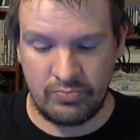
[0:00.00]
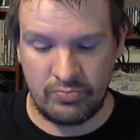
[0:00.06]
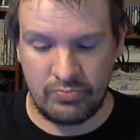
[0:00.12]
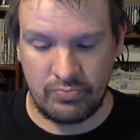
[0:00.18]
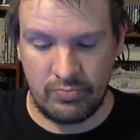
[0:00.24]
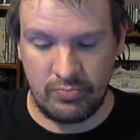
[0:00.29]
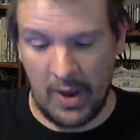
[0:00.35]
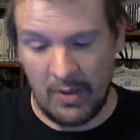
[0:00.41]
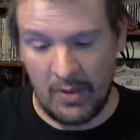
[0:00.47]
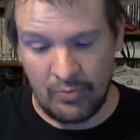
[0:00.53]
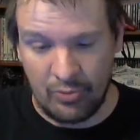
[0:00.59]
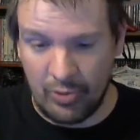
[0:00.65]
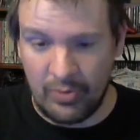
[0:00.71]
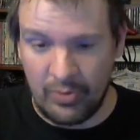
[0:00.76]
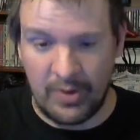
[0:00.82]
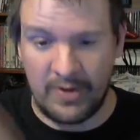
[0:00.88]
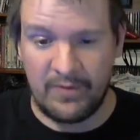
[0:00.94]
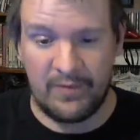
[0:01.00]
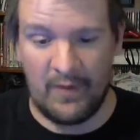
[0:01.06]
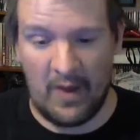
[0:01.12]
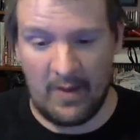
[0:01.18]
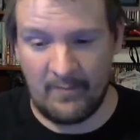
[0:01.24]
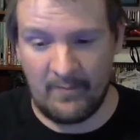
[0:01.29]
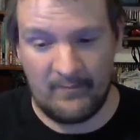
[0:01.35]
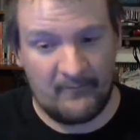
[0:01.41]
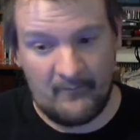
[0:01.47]
yeah, two didn't
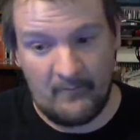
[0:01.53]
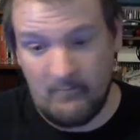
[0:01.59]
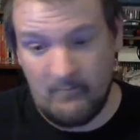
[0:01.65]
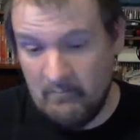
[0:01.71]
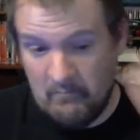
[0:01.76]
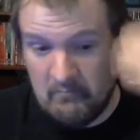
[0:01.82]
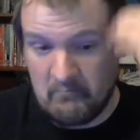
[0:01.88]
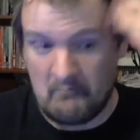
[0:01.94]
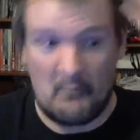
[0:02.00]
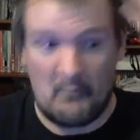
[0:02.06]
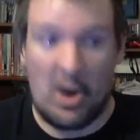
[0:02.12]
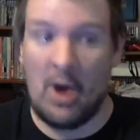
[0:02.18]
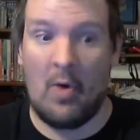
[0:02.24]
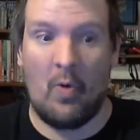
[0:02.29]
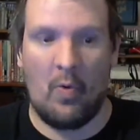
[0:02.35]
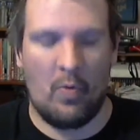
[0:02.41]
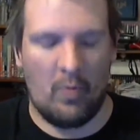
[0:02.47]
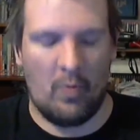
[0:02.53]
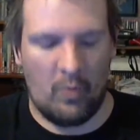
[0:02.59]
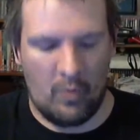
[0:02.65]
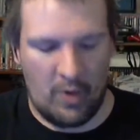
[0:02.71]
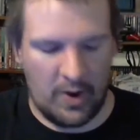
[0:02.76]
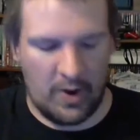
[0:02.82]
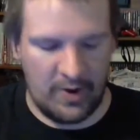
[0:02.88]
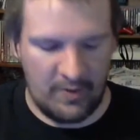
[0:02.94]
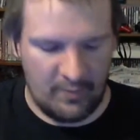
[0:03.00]
shop.
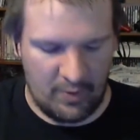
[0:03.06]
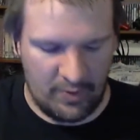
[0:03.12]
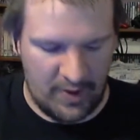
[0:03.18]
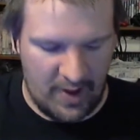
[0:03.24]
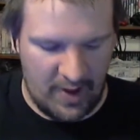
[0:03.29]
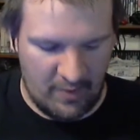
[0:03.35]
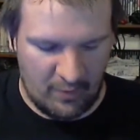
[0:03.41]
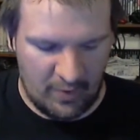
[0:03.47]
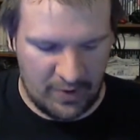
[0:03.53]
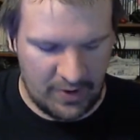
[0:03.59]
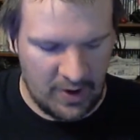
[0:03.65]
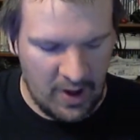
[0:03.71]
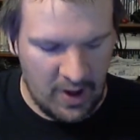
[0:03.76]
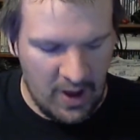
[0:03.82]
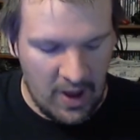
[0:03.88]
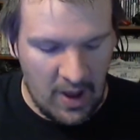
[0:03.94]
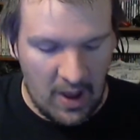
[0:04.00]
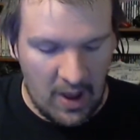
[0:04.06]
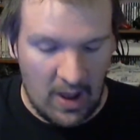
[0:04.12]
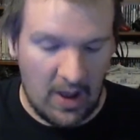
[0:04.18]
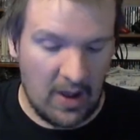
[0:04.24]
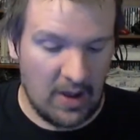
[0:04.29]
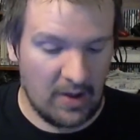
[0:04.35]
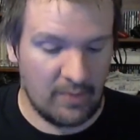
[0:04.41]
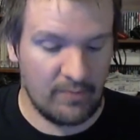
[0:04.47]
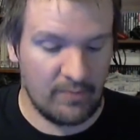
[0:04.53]
Whatever on that one.
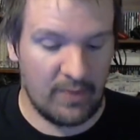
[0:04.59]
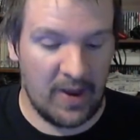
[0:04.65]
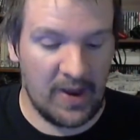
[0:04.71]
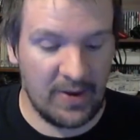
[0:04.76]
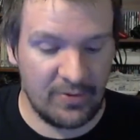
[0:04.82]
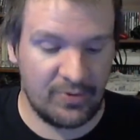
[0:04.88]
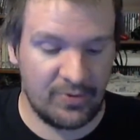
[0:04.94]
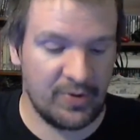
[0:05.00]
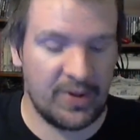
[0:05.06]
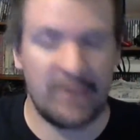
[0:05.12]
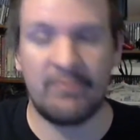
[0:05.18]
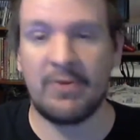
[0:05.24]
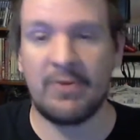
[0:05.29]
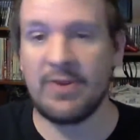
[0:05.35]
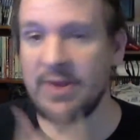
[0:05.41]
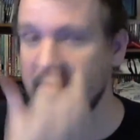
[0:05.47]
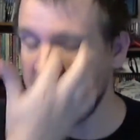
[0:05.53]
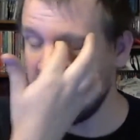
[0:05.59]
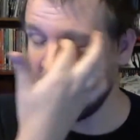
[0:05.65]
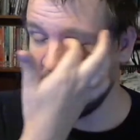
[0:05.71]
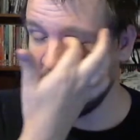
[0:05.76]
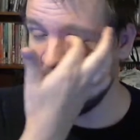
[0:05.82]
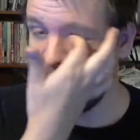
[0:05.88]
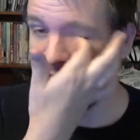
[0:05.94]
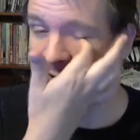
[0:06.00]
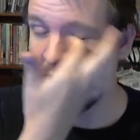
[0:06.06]
And to keep the DS
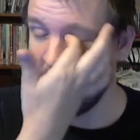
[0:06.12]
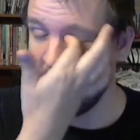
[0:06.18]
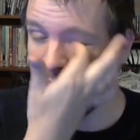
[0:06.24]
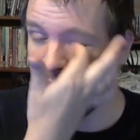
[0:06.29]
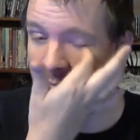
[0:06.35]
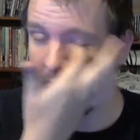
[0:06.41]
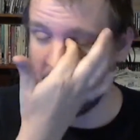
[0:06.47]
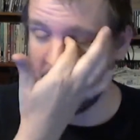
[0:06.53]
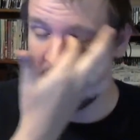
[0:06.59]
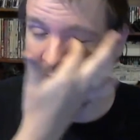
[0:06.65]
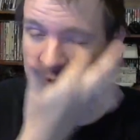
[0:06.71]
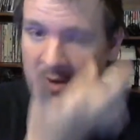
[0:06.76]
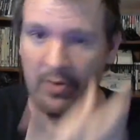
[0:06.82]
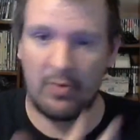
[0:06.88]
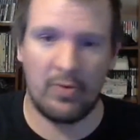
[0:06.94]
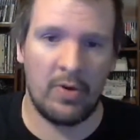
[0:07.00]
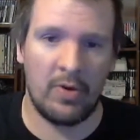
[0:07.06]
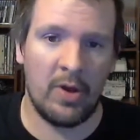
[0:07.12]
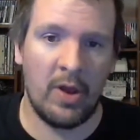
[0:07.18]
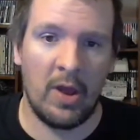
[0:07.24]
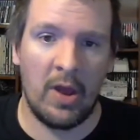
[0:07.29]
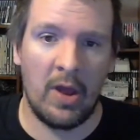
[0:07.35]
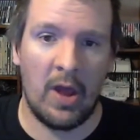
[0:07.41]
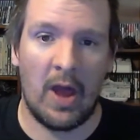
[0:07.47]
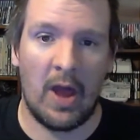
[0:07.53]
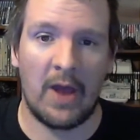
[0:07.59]
train going here,
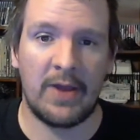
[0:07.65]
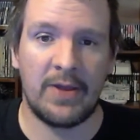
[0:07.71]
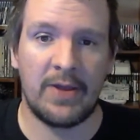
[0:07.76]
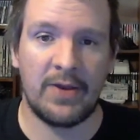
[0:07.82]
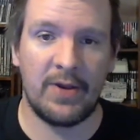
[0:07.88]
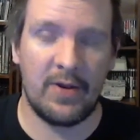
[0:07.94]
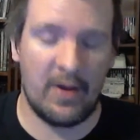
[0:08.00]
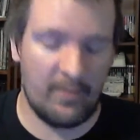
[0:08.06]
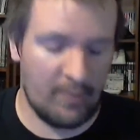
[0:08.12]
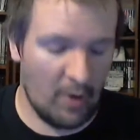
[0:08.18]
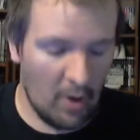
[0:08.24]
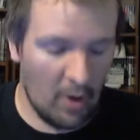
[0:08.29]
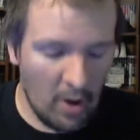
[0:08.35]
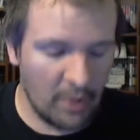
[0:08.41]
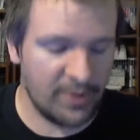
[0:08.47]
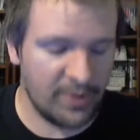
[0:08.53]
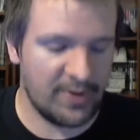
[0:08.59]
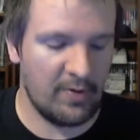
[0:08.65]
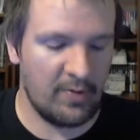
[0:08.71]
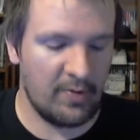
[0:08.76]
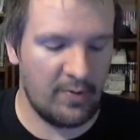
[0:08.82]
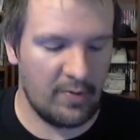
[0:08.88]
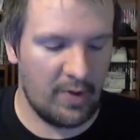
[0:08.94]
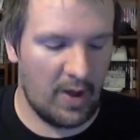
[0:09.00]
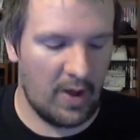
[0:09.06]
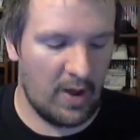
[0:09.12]
I ended up
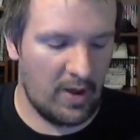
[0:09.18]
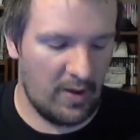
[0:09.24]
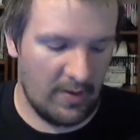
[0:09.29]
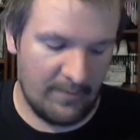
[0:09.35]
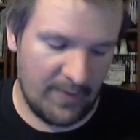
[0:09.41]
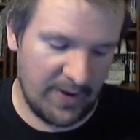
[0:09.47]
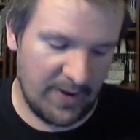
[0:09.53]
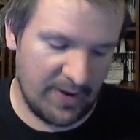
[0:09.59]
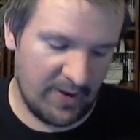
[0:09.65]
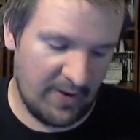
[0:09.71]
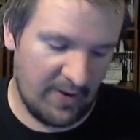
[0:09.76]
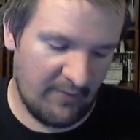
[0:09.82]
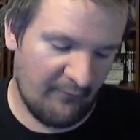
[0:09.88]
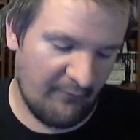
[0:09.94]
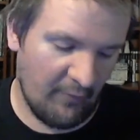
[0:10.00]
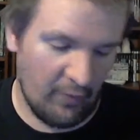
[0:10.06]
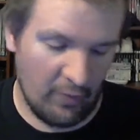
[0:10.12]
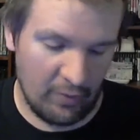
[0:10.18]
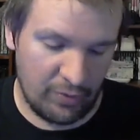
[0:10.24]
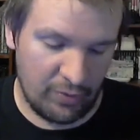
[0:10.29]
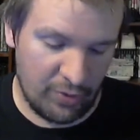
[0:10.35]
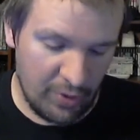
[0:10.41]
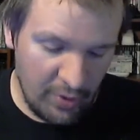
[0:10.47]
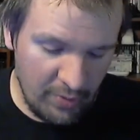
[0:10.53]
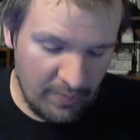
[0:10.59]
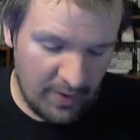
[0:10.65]
also picking up for
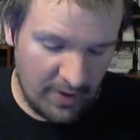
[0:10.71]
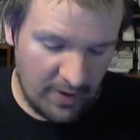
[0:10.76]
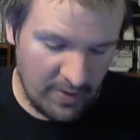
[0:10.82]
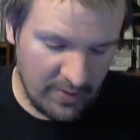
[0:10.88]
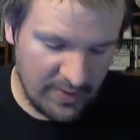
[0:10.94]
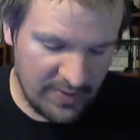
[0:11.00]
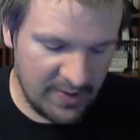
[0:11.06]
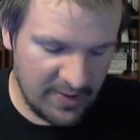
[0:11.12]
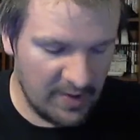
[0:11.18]
$2